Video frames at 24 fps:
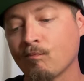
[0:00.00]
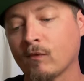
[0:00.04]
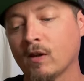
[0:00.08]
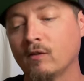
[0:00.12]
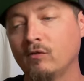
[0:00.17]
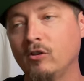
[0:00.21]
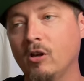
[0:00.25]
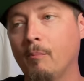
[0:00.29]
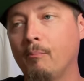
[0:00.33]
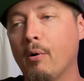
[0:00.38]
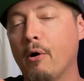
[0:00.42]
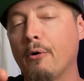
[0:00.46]

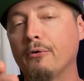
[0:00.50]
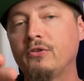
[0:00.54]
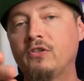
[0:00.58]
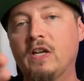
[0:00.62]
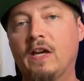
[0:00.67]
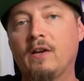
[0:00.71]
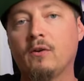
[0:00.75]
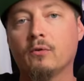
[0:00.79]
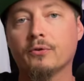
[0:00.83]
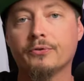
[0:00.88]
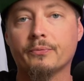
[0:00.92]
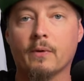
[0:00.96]
the
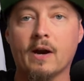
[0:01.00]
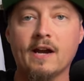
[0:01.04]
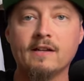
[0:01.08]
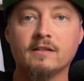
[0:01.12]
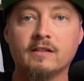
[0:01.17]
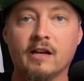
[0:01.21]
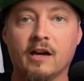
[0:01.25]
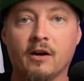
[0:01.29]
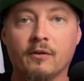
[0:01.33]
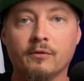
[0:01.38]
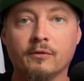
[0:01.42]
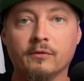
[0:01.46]
Bojangles
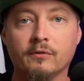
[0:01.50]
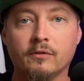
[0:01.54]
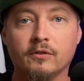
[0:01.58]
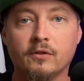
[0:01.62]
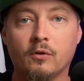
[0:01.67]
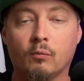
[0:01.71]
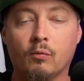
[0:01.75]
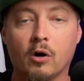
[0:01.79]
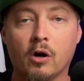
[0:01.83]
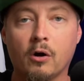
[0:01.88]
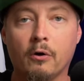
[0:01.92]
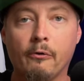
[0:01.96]
right down
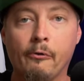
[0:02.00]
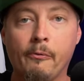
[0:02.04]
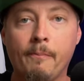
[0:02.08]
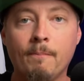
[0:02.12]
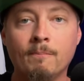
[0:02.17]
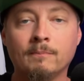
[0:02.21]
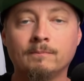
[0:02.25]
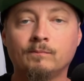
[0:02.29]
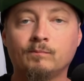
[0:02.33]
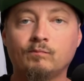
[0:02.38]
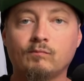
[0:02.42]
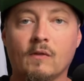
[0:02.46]
the
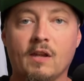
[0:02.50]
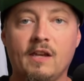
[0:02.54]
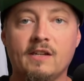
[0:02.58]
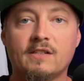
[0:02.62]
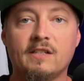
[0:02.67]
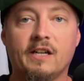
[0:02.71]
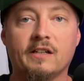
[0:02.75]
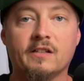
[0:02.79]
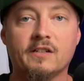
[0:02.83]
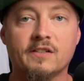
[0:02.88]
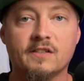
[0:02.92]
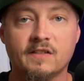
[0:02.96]
road
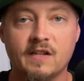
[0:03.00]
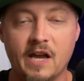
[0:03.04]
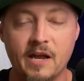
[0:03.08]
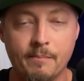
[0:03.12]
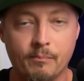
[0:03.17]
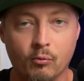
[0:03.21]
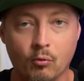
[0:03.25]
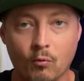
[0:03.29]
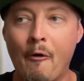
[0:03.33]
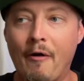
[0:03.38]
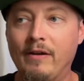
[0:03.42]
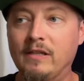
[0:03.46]
is like a
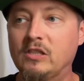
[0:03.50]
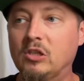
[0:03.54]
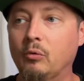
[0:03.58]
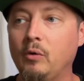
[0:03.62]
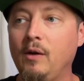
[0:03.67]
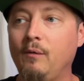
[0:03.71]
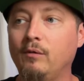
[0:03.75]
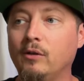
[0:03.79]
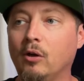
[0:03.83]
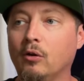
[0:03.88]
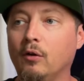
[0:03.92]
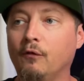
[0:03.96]
staple. And so,
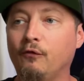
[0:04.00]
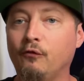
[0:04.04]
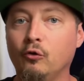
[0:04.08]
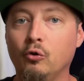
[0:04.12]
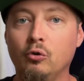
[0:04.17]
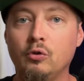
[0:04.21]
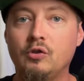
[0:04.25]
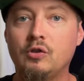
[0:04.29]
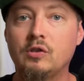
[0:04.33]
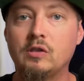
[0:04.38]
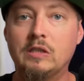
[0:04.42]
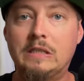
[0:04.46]
even though the
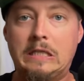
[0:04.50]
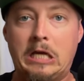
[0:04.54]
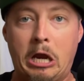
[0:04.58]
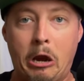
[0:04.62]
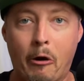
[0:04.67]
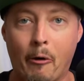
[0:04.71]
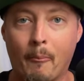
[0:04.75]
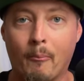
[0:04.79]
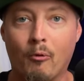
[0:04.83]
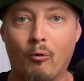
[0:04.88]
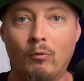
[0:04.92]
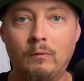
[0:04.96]
food's
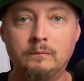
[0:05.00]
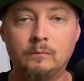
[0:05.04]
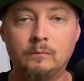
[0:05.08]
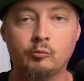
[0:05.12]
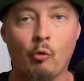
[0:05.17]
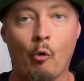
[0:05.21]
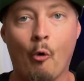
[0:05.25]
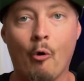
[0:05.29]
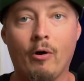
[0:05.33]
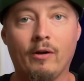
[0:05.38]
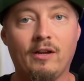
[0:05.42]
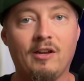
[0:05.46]
terrible
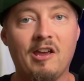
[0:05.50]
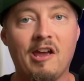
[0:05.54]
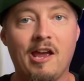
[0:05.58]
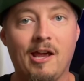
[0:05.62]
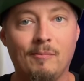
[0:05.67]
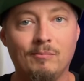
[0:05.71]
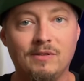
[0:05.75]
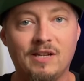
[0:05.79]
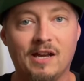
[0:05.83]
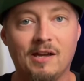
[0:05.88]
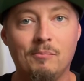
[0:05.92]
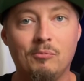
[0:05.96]
on
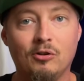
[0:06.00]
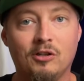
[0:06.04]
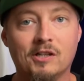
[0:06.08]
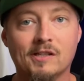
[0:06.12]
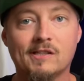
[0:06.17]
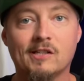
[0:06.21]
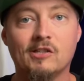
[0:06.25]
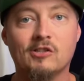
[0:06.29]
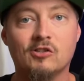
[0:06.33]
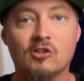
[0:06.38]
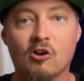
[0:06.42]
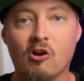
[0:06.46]
game day
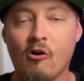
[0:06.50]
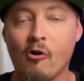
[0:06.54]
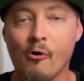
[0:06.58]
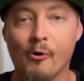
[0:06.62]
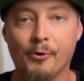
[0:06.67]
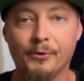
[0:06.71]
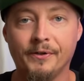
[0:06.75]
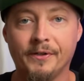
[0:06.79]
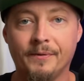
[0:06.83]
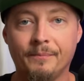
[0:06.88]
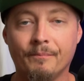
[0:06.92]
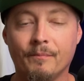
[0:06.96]
because it's
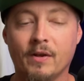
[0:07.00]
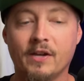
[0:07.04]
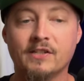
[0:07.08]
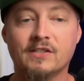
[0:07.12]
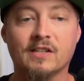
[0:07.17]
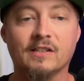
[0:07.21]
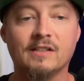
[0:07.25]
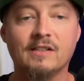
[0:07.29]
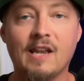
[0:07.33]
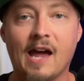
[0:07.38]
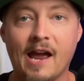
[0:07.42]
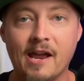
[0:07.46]
cold and
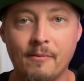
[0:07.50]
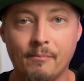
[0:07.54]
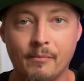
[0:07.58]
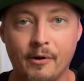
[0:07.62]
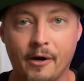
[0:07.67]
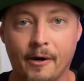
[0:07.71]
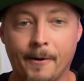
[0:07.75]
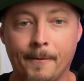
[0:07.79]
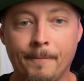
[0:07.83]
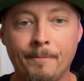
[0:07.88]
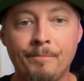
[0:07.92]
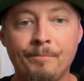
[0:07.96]
it's a
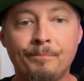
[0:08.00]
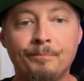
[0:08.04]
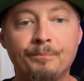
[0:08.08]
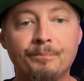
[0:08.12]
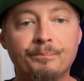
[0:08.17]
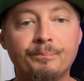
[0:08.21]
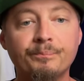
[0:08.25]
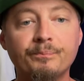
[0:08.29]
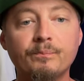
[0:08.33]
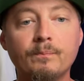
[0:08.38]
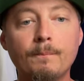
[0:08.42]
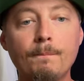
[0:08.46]
nightmare,
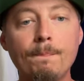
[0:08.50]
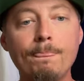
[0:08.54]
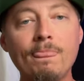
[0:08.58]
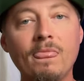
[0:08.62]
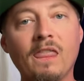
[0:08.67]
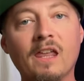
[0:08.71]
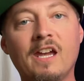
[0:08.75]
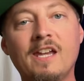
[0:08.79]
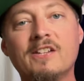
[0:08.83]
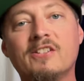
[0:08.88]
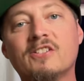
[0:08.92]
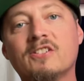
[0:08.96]

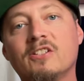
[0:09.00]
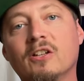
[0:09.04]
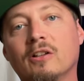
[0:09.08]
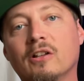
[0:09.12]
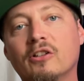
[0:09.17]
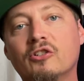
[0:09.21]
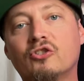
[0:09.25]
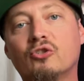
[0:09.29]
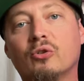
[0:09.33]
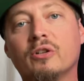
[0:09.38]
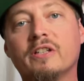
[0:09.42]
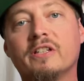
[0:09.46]
it's
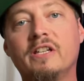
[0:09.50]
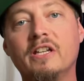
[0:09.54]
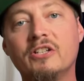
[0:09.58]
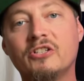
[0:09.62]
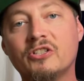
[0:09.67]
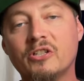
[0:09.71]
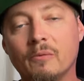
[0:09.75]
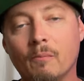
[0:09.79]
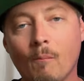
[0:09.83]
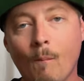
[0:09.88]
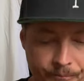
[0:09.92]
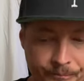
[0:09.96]
still a
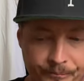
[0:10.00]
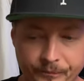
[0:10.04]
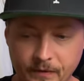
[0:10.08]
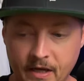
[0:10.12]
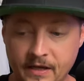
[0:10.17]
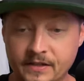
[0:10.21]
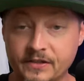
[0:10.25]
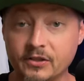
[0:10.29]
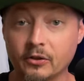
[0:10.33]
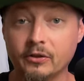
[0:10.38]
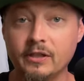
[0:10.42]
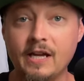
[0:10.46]
tradition.
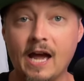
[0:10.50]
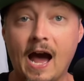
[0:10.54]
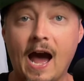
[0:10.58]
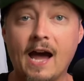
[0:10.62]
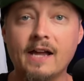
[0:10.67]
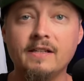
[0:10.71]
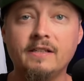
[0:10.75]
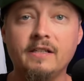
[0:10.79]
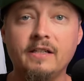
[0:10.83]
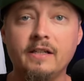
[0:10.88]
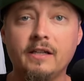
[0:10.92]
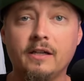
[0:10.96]
And so, the
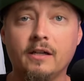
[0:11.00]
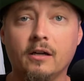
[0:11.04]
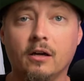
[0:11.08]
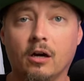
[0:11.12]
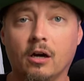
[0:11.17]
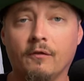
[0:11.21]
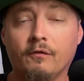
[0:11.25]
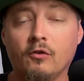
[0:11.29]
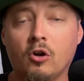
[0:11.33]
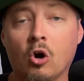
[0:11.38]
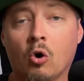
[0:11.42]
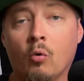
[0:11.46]
idea
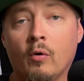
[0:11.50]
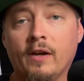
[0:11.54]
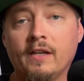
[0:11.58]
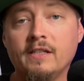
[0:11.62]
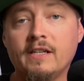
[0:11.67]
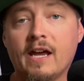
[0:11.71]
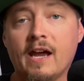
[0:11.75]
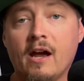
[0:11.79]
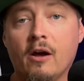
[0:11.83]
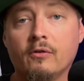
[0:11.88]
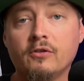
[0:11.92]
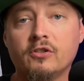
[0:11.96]
of
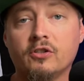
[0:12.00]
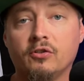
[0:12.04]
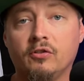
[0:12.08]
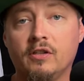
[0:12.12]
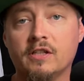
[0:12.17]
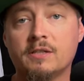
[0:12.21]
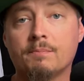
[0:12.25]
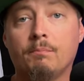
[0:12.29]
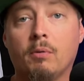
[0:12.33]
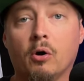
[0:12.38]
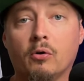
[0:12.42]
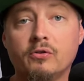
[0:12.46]
going down to
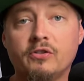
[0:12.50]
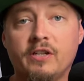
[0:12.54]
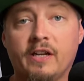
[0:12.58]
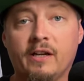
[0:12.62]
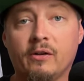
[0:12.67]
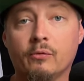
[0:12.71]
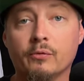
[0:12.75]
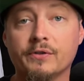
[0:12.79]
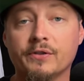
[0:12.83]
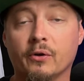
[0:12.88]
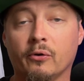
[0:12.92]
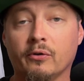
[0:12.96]
this
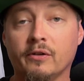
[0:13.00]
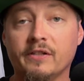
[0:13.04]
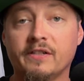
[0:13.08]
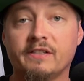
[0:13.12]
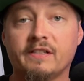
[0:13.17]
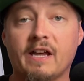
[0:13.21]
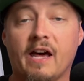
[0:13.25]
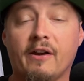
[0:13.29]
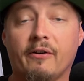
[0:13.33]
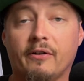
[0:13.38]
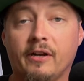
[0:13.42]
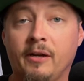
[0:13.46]
Bojangles on a
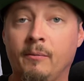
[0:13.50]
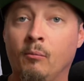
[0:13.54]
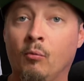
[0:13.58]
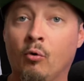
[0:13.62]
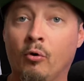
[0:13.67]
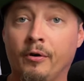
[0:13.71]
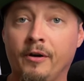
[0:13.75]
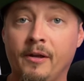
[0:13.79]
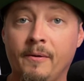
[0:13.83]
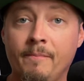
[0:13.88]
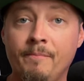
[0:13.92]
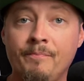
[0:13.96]
Saturday
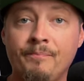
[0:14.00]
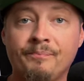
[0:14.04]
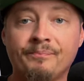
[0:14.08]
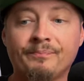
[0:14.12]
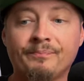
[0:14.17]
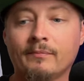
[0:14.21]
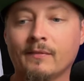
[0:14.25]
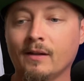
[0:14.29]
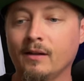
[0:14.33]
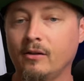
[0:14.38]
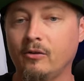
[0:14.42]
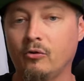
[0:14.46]
morning
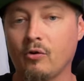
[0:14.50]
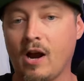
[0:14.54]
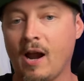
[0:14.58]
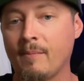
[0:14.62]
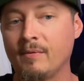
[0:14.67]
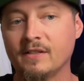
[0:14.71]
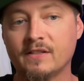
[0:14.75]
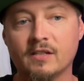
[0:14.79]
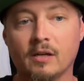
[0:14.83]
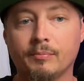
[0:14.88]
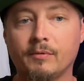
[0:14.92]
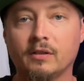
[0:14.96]

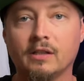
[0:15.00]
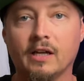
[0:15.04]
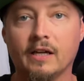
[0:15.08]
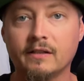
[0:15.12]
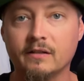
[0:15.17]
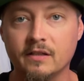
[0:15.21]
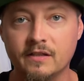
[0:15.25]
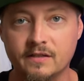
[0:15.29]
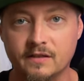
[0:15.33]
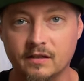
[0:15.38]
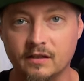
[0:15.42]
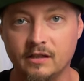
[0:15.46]
grabbing something
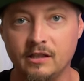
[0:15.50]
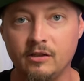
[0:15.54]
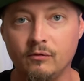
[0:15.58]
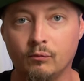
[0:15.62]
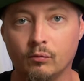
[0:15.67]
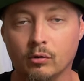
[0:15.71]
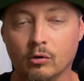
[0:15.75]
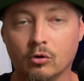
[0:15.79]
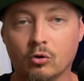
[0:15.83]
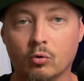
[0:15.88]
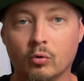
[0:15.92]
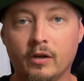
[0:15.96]
like this to eat
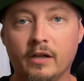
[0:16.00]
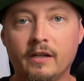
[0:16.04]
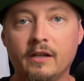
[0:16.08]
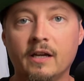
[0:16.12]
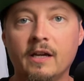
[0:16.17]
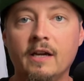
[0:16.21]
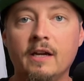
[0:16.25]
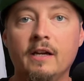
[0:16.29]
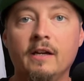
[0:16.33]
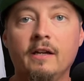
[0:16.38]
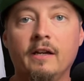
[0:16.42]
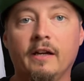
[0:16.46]
real quick,
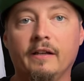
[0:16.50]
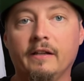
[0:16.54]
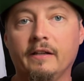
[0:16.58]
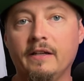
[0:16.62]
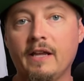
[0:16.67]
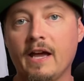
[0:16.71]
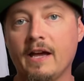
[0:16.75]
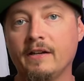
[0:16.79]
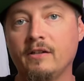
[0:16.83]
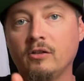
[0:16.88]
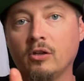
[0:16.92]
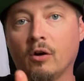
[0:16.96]
and
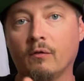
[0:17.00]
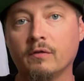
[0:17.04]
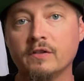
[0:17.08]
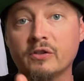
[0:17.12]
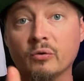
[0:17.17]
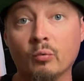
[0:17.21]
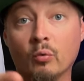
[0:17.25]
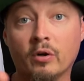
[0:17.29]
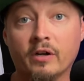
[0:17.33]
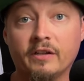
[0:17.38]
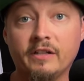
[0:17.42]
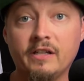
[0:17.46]
then heading over
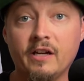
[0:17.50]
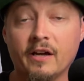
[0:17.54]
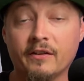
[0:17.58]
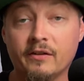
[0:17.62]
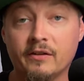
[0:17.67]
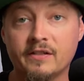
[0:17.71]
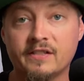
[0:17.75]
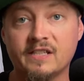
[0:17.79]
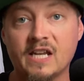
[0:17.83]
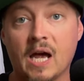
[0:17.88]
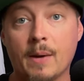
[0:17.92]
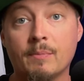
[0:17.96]
to one of the
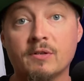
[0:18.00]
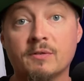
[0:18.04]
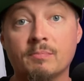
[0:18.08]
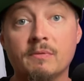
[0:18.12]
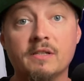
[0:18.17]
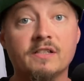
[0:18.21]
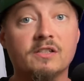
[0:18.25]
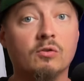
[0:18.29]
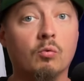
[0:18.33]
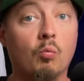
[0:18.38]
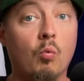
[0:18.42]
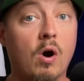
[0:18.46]
other
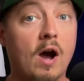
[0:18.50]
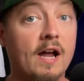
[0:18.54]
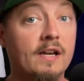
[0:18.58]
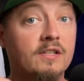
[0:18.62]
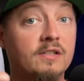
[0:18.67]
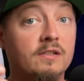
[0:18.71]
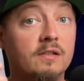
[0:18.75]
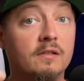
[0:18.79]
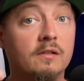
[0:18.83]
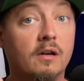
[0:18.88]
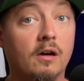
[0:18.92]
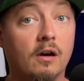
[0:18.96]
establishments to
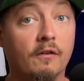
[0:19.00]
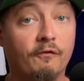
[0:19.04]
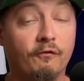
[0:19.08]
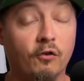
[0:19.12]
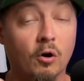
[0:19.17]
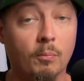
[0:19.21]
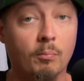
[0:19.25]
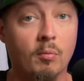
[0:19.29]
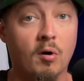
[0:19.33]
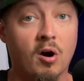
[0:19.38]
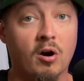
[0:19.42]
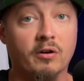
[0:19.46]
watch a
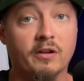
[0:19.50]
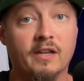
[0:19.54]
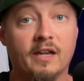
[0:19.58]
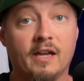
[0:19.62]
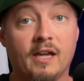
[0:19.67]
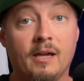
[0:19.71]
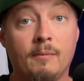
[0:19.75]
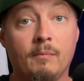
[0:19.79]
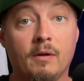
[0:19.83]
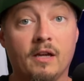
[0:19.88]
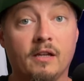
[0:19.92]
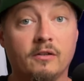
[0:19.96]
football
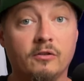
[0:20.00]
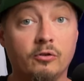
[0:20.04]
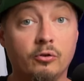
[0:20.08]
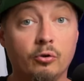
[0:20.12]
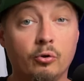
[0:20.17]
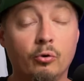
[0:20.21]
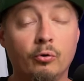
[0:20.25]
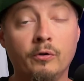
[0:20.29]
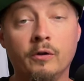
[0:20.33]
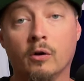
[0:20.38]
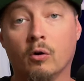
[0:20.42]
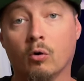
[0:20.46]
game at
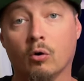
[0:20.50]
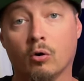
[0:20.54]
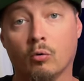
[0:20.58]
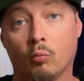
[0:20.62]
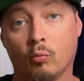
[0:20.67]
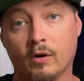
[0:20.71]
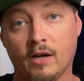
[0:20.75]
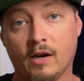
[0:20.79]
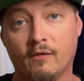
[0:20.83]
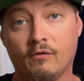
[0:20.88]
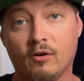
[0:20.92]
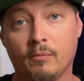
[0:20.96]
noon or
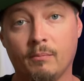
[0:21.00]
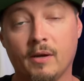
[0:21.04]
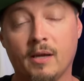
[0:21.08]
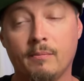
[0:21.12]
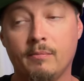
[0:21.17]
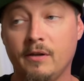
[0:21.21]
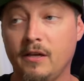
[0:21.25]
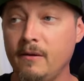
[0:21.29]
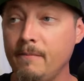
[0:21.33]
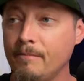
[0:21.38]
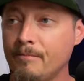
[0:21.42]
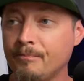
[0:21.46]
whenever it may
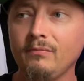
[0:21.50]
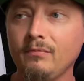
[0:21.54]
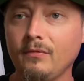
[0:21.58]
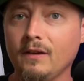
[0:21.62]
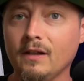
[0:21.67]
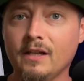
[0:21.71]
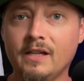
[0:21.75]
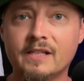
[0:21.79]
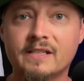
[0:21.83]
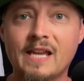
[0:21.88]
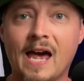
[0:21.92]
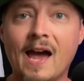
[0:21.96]
be
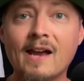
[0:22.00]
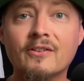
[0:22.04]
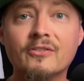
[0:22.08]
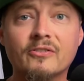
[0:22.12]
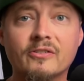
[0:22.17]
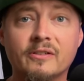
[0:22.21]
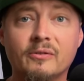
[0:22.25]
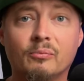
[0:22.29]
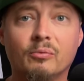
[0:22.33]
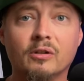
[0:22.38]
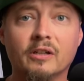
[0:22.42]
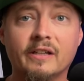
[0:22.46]
is
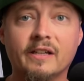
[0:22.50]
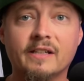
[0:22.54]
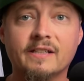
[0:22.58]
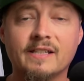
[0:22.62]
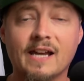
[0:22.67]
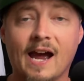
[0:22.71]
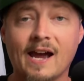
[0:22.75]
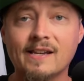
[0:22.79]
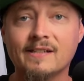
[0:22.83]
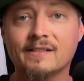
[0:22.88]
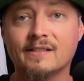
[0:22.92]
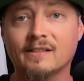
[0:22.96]
actually really
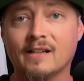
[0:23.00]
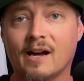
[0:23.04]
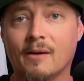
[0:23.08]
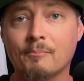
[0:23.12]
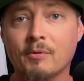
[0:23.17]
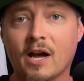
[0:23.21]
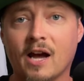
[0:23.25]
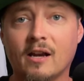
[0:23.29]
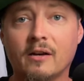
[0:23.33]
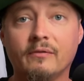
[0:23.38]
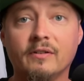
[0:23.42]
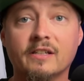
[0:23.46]
enticing. I'm
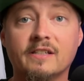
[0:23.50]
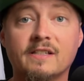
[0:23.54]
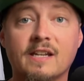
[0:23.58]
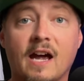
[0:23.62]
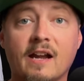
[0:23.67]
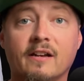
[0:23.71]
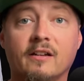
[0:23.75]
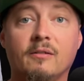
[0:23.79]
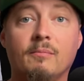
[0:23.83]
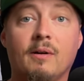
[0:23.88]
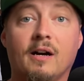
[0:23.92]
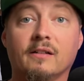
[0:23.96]
kind of
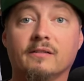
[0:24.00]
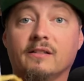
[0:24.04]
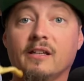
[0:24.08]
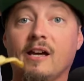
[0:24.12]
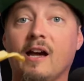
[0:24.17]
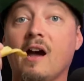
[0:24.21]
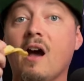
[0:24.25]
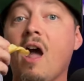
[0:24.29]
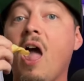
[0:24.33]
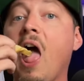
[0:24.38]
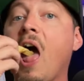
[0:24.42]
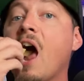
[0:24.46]
excited about
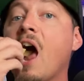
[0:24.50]
that.